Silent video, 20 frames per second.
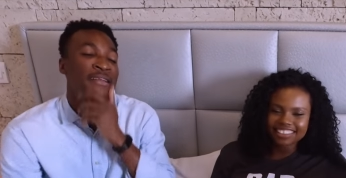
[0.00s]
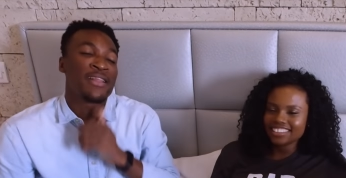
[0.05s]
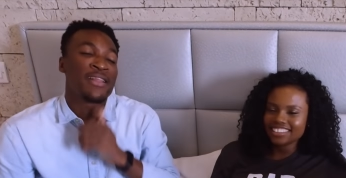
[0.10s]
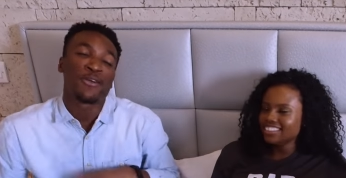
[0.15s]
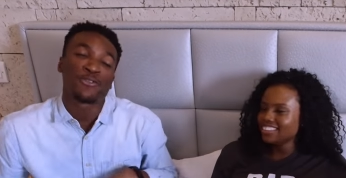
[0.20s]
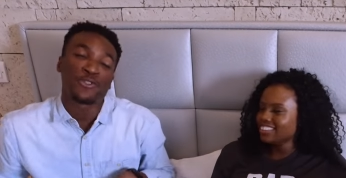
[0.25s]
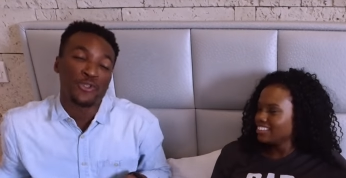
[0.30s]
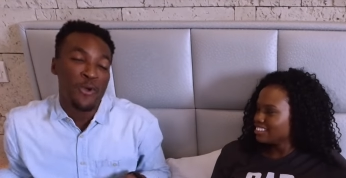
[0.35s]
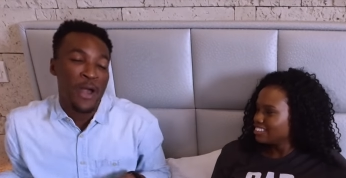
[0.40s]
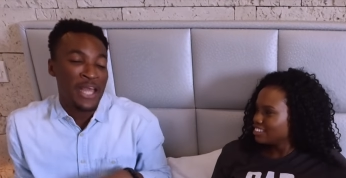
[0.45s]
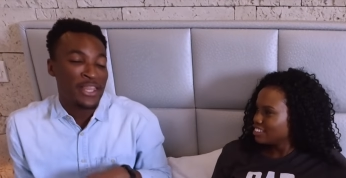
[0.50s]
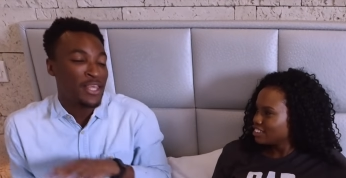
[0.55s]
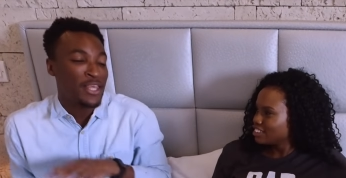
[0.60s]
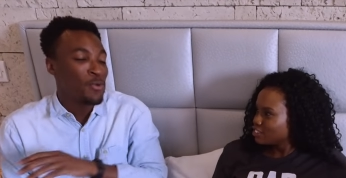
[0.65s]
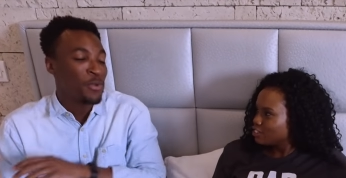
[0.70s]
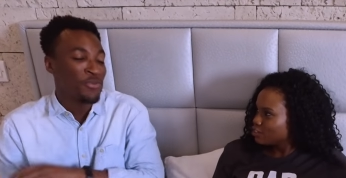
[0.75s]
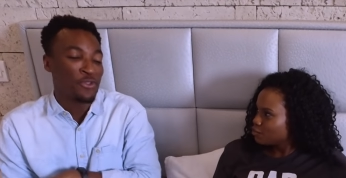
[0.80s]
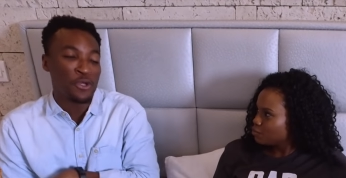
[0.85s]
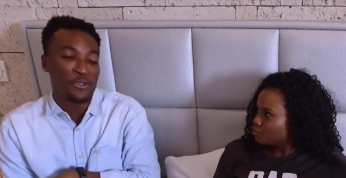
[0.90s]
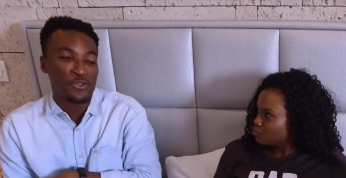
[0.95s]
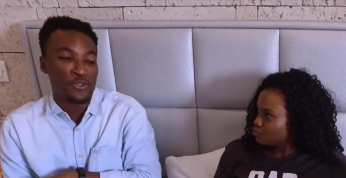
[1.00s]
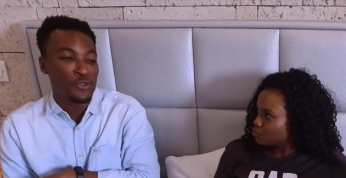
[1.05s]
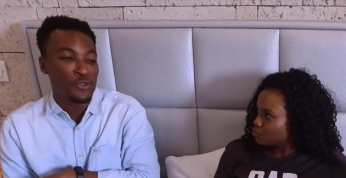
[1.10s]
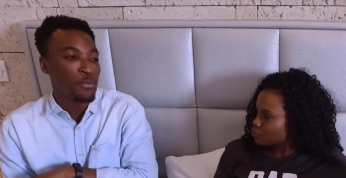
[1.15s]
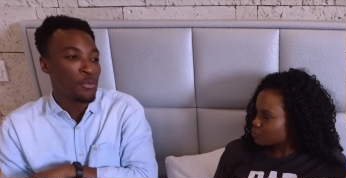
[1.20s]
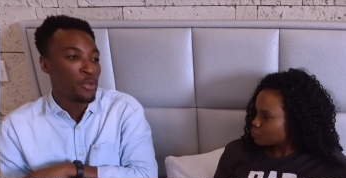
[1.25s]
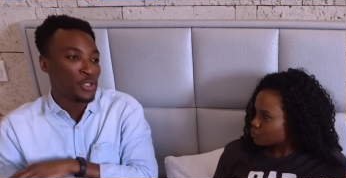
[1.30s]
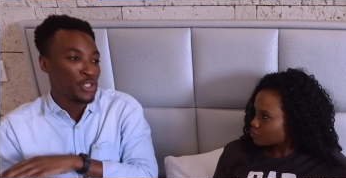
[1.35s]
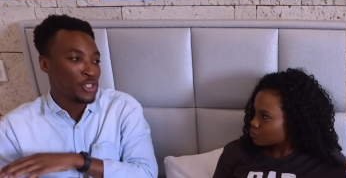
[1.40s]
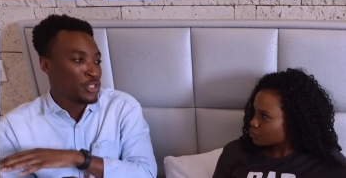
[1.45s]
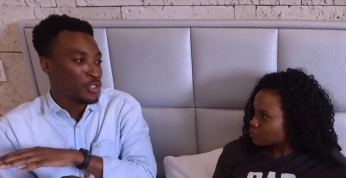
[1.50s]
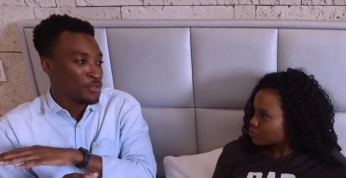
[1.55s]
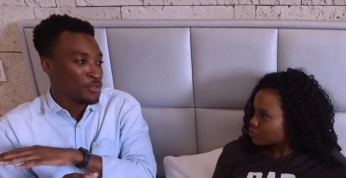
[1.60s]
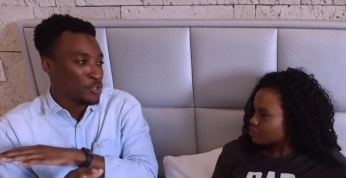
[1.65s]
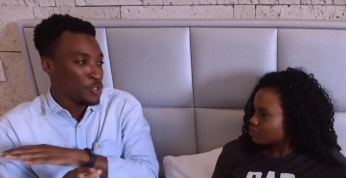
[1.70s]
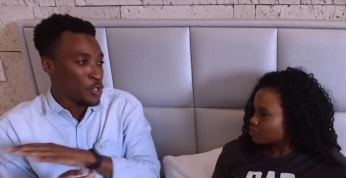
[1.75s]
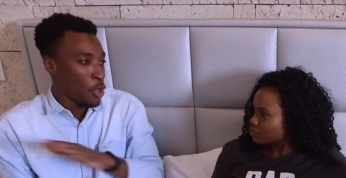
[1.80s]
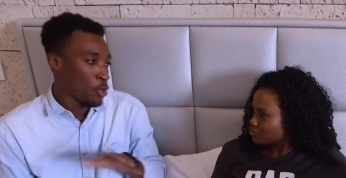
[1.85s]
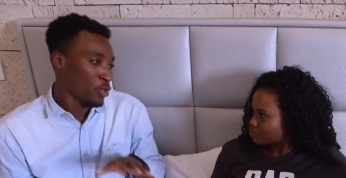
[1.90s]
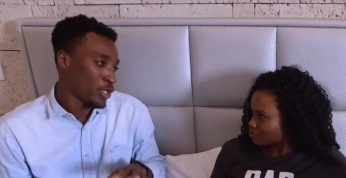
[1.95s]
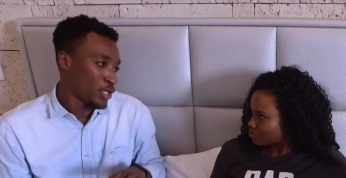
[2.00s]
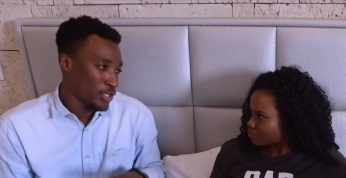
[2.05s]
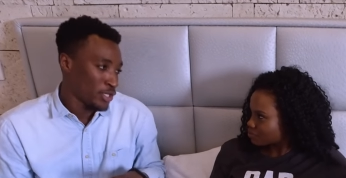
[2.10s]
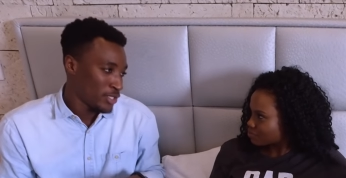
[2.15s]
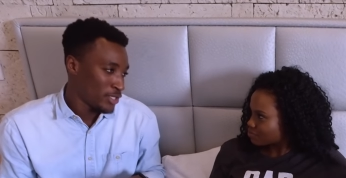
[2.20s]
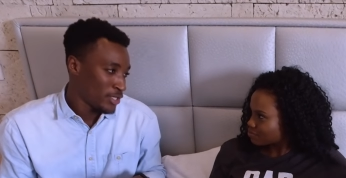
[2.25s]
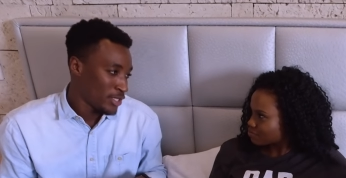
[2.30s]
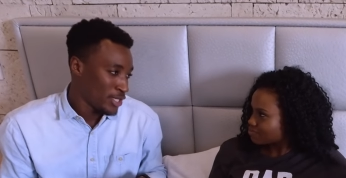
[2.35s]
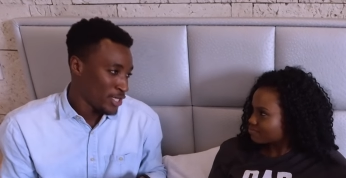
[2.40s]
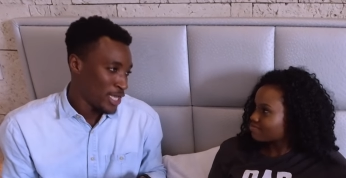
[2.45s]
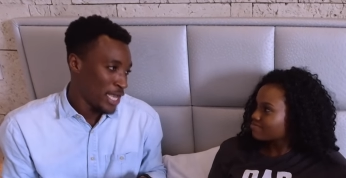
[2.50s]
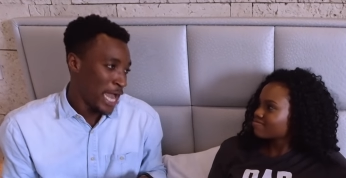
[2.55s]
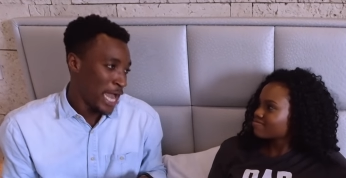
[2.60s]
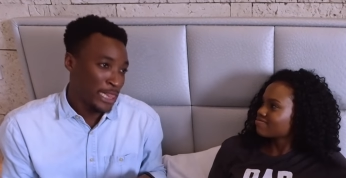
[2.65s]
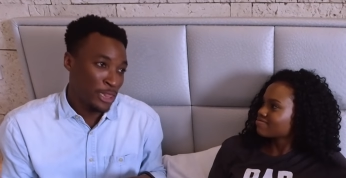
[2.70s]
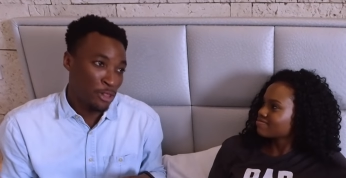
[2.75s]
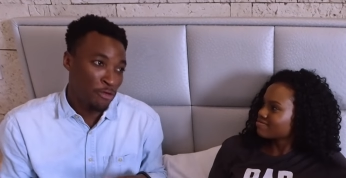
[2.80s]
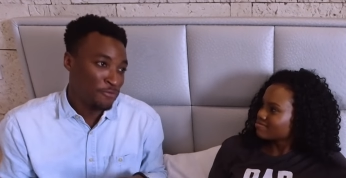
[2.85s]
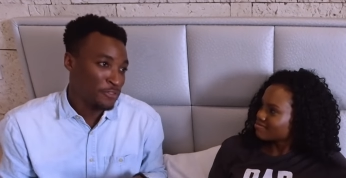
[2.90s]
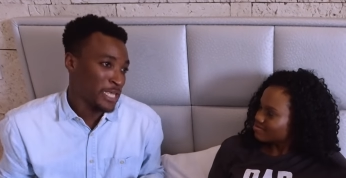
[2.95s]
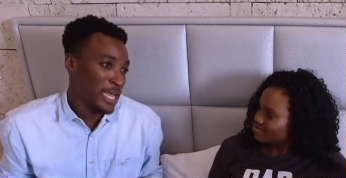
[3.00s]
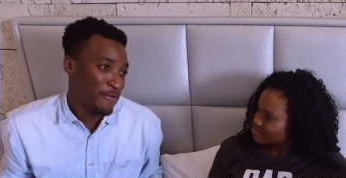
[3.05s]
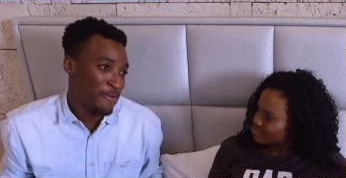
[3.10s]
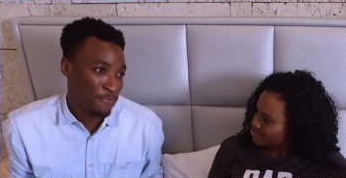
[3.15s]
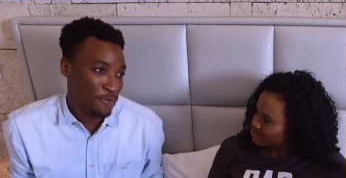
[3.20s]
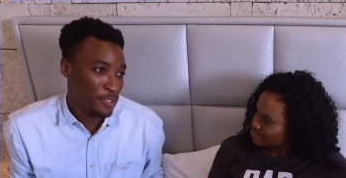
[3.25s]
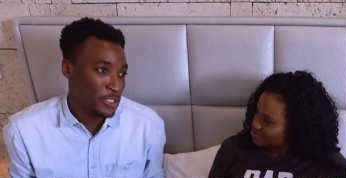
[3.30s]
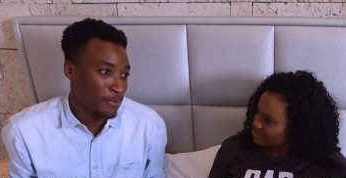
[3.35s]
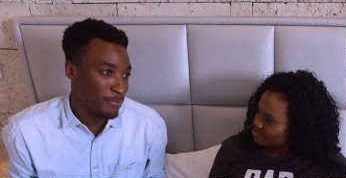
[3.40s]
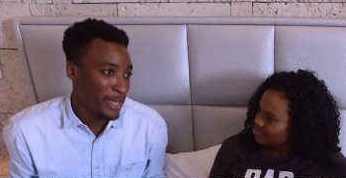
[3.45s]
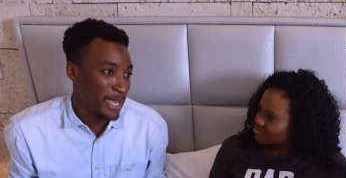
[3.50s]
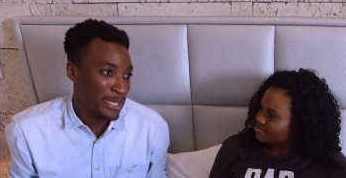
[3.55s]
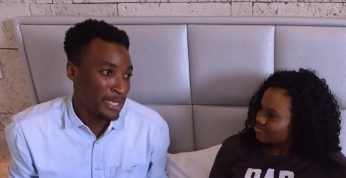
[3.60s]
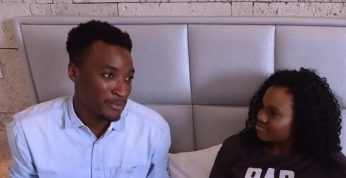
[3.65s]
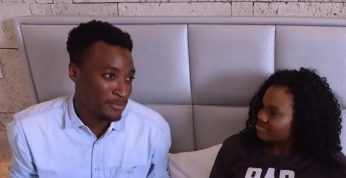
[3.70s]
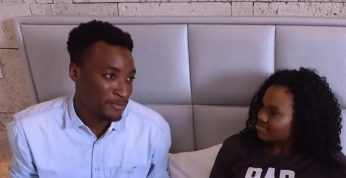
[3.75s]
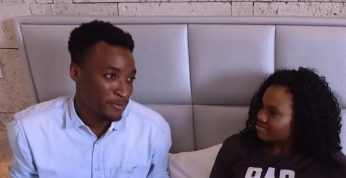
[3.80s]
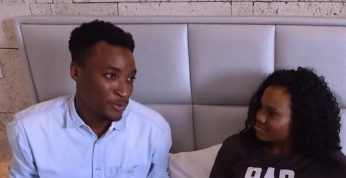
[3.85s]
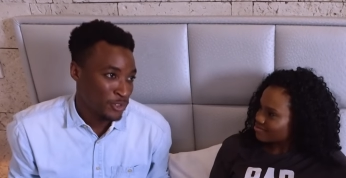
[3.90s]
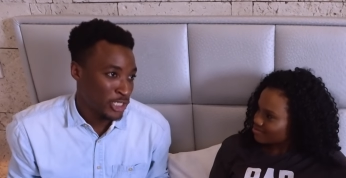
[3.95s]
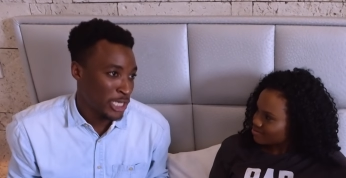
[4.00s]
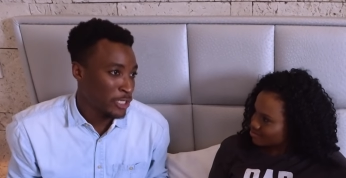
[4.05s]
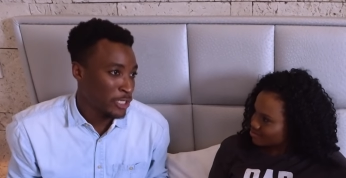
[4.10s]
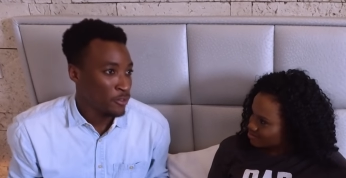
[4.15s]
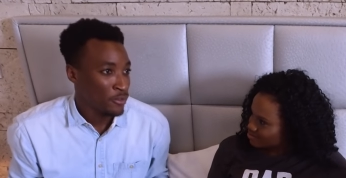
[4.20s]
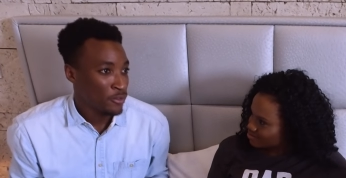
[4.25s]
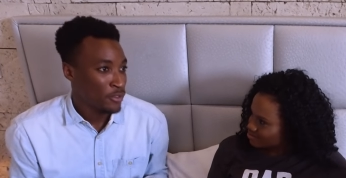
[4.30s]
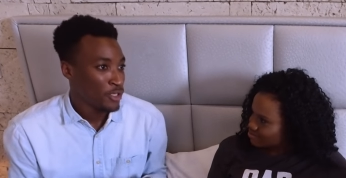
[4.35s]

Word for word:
Speaker 1: now, so I think we've done too much talk. Yeah. Mm. I love to have fun on my channel.